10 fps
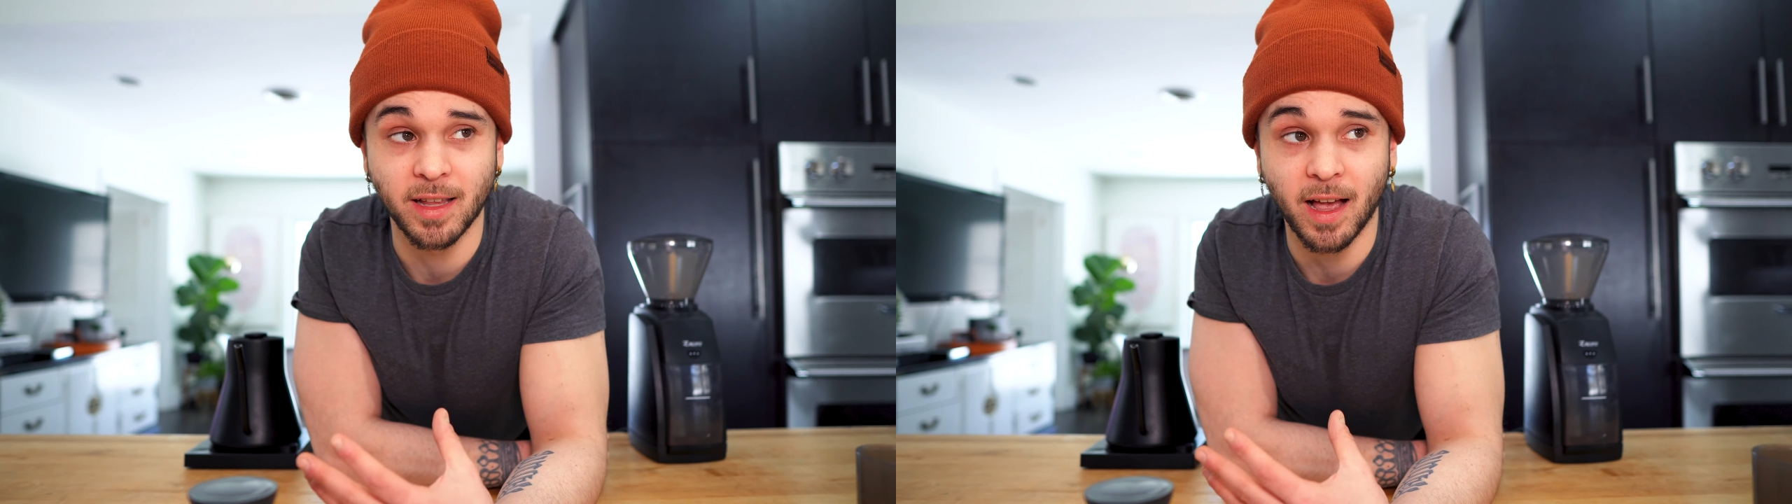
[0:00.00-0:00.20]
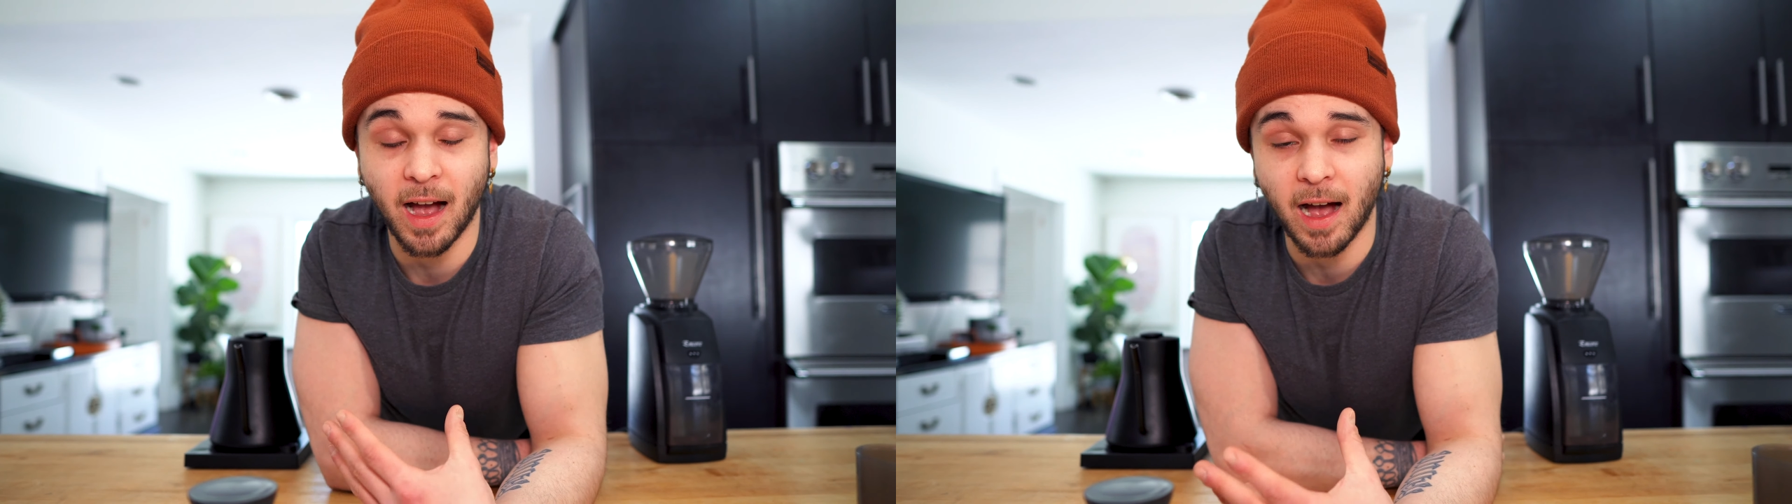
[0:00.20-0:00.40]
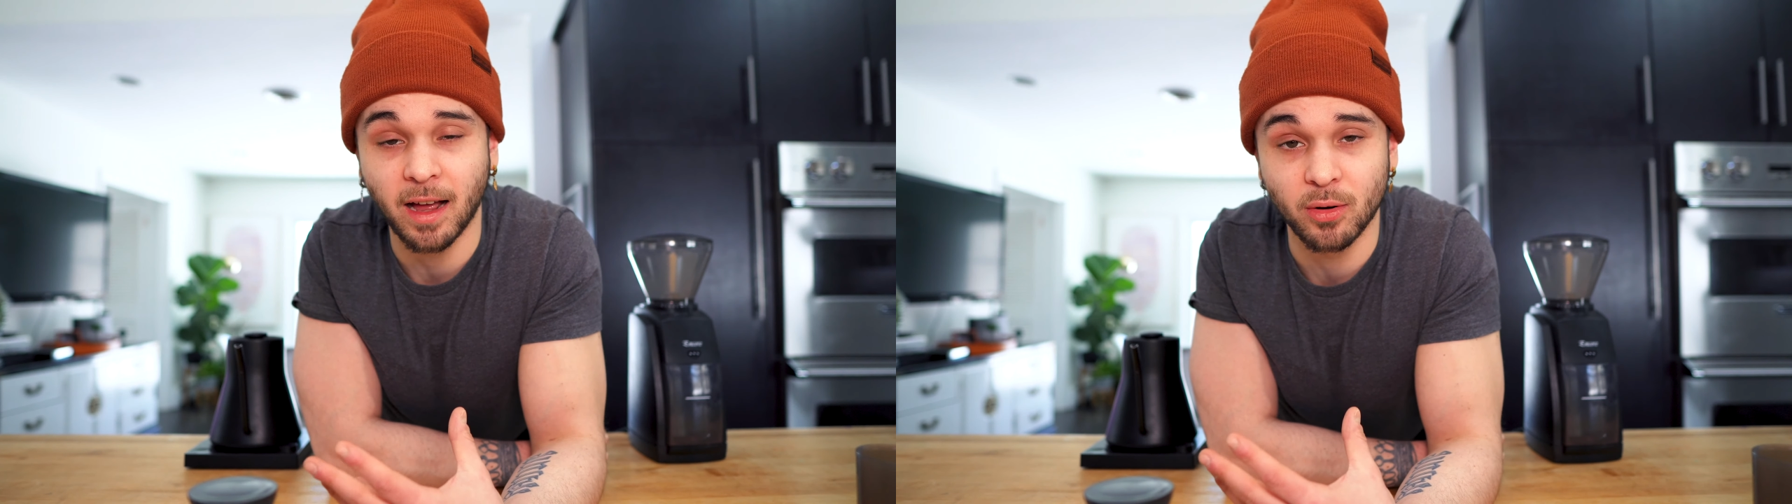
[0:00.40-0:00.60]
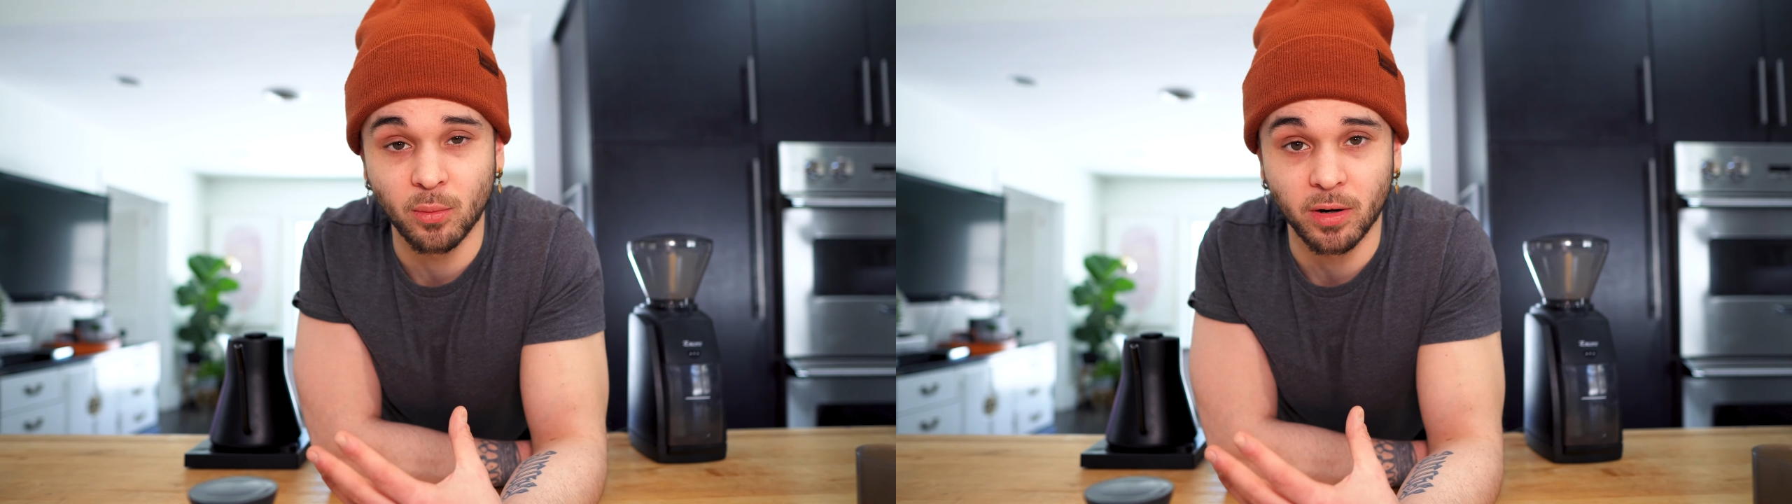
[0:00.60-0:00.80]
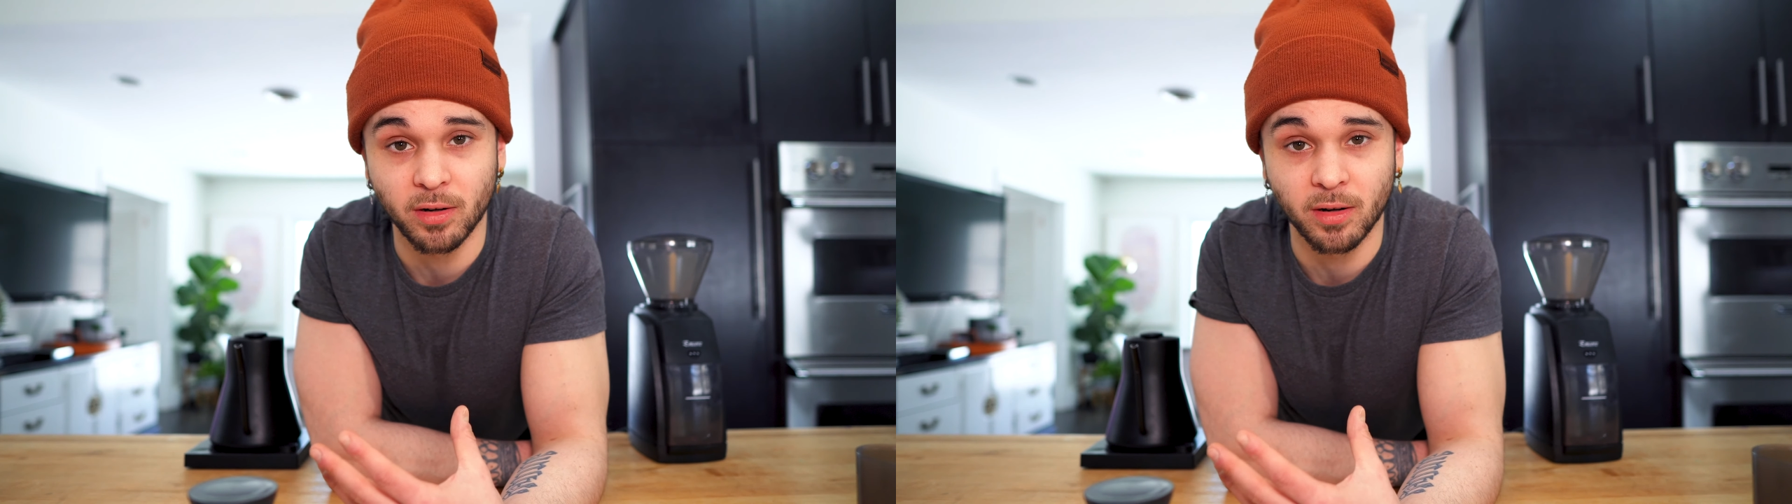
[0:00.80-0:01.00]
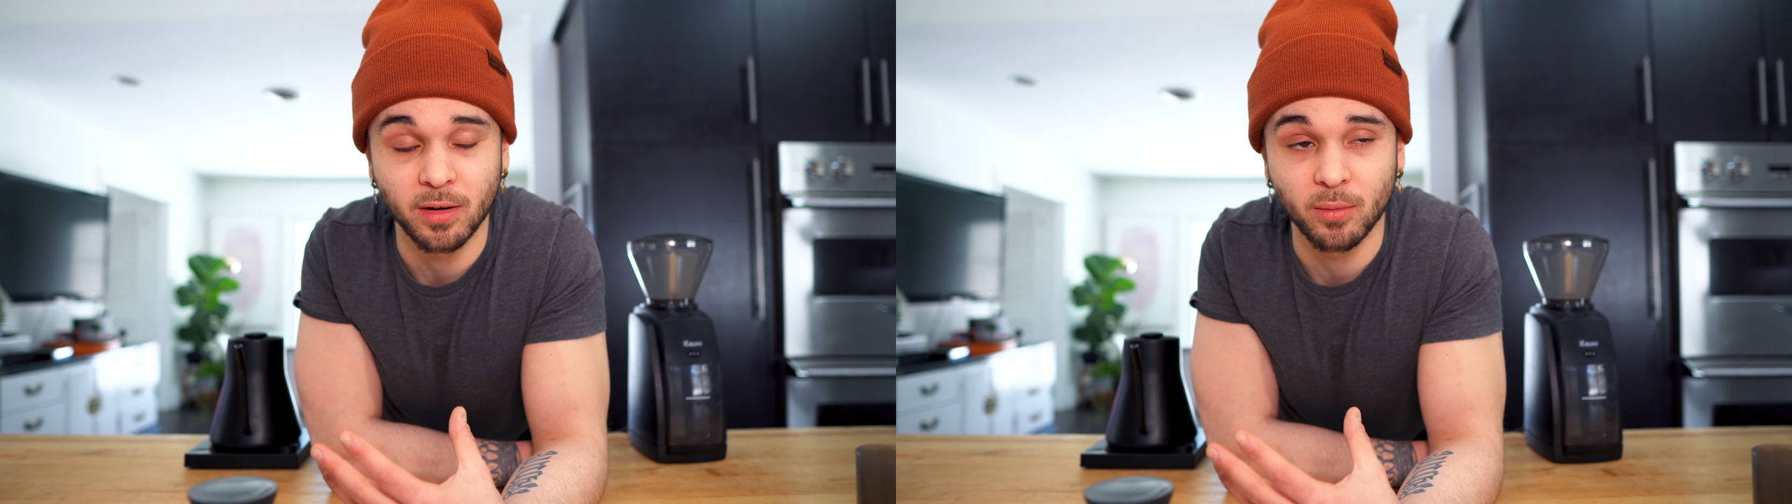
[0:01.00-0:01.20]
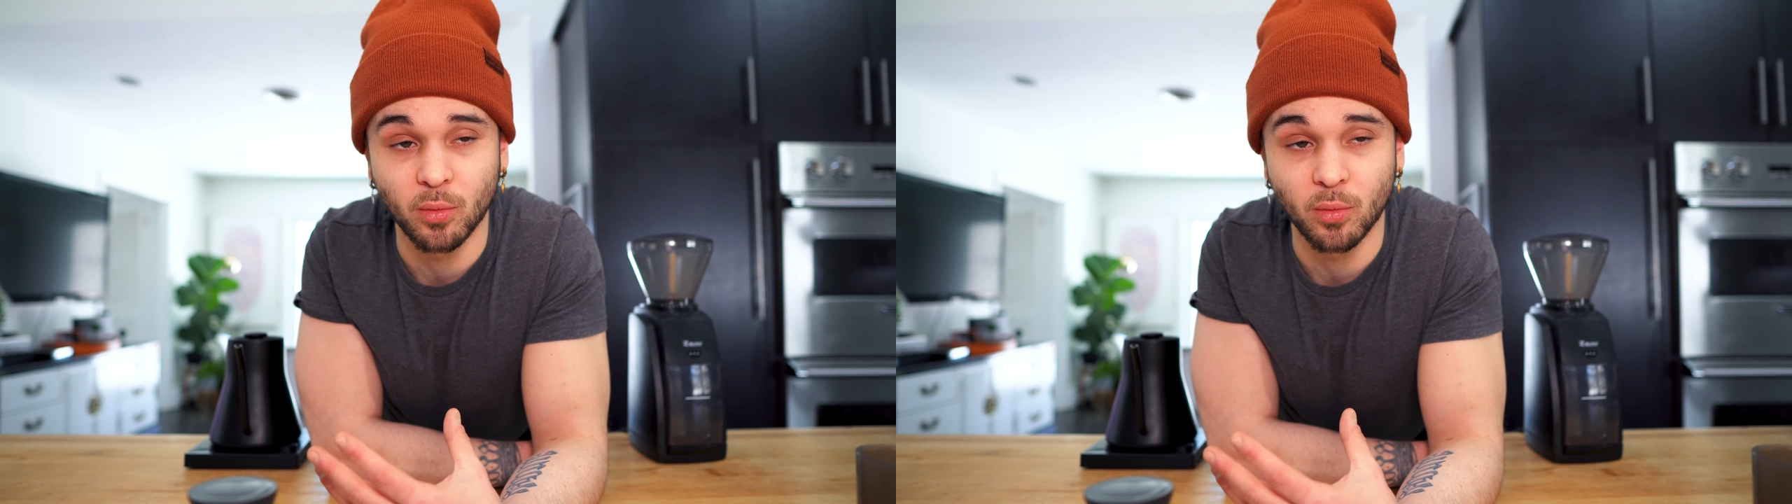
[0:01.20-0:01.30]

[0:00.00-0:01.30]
that hotter water